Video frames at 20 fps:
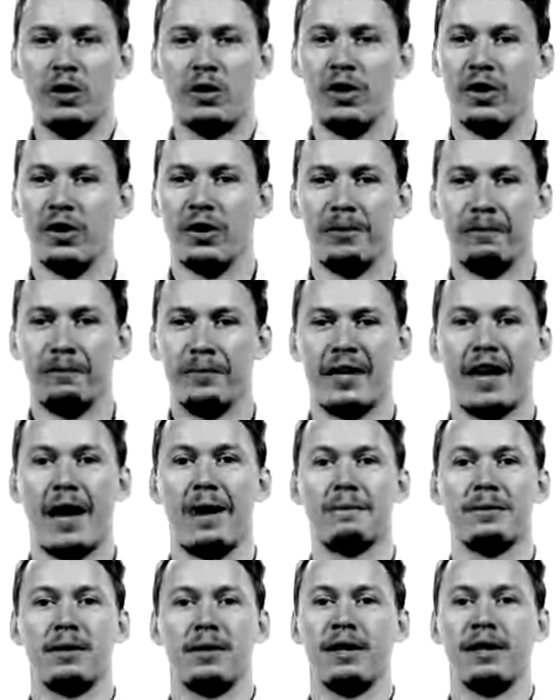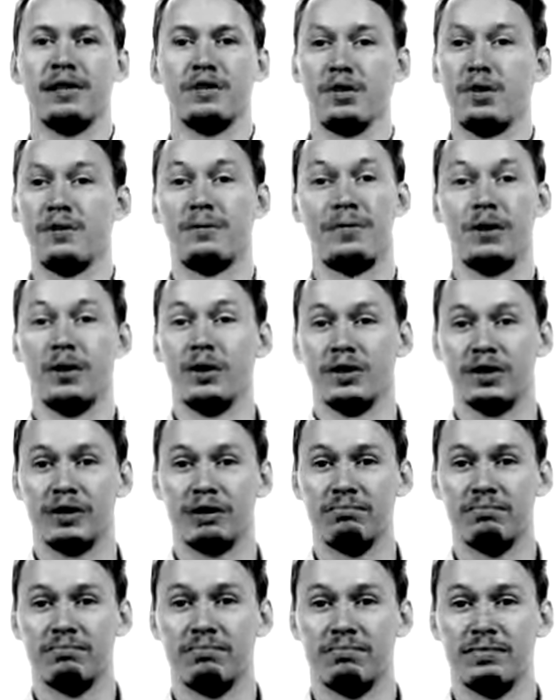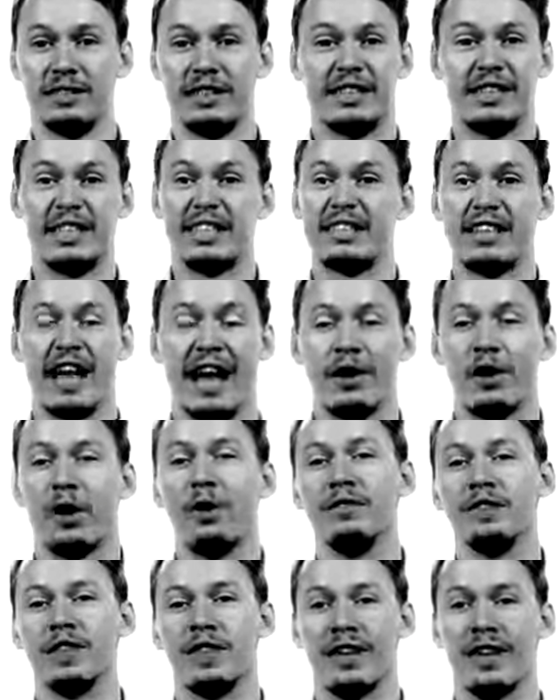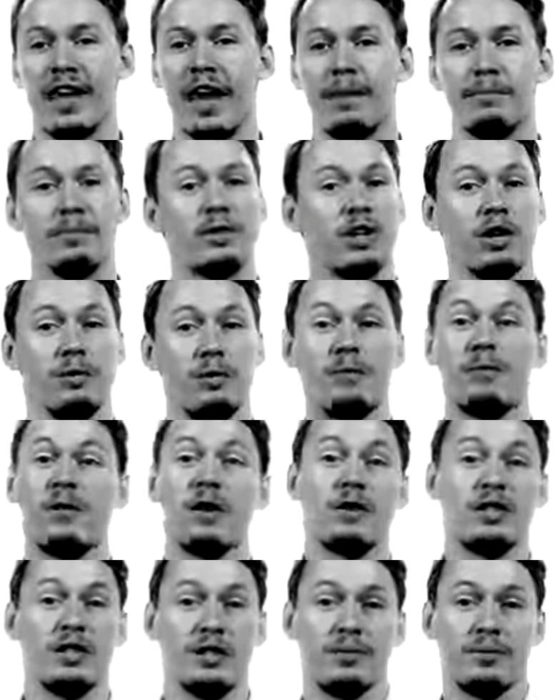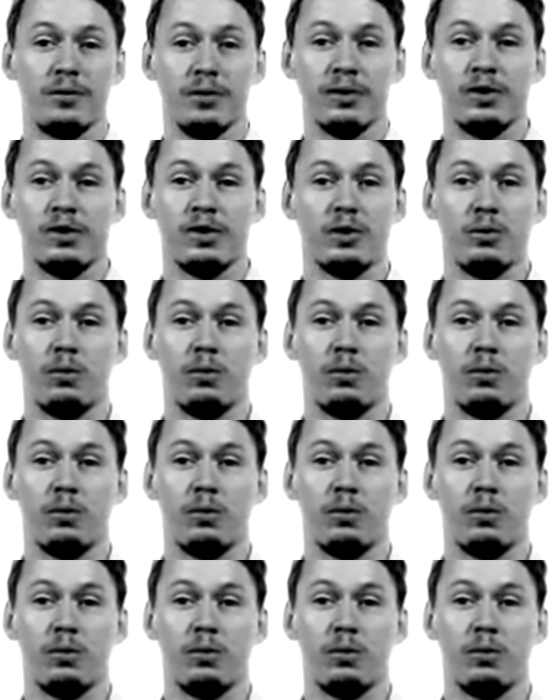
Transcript: the game plan during the first 6 to 8 overs of the game is going to be very different to